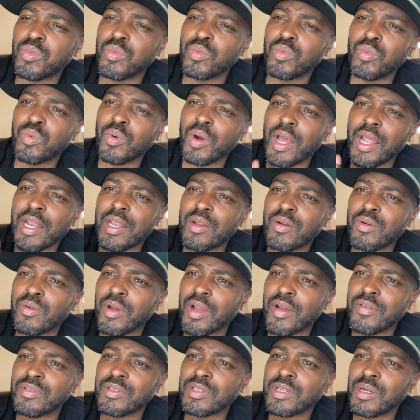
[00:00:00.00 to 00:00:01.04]
Why they don't
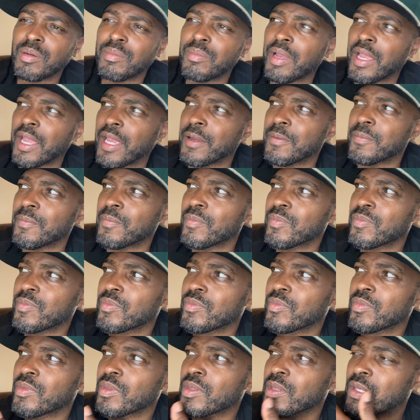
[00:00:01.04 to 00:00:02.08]
have to come back,
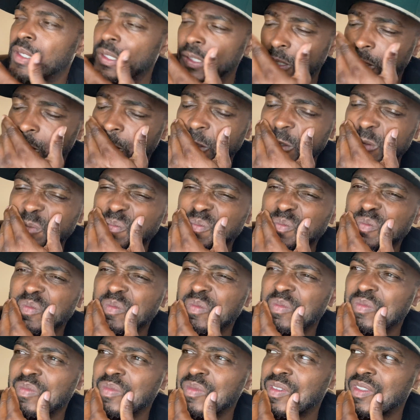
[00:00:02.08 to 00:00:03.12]
you know?
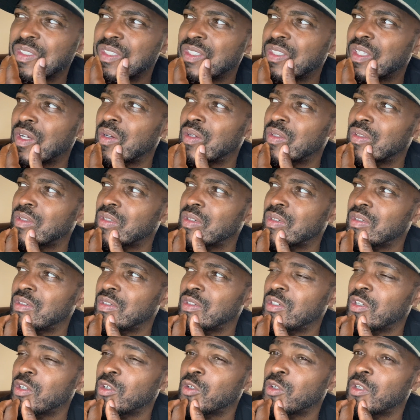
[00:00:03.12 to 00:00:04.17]
Thought, you
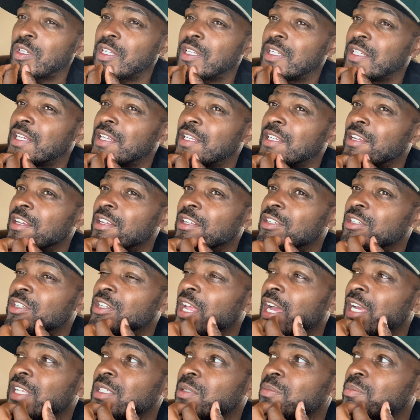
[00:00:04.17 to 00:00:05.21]
know, and
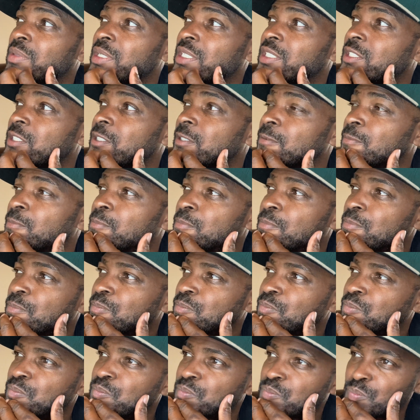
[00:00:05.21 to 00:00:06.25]
not to mention
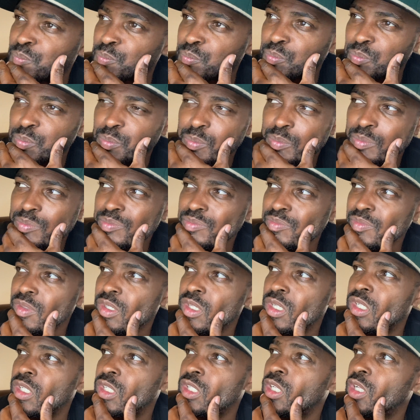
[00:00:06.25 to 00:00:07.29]

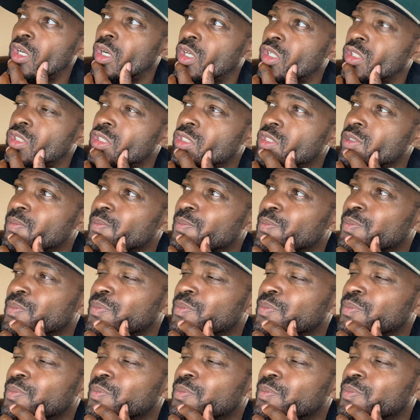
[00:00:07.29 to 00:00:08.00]
looks.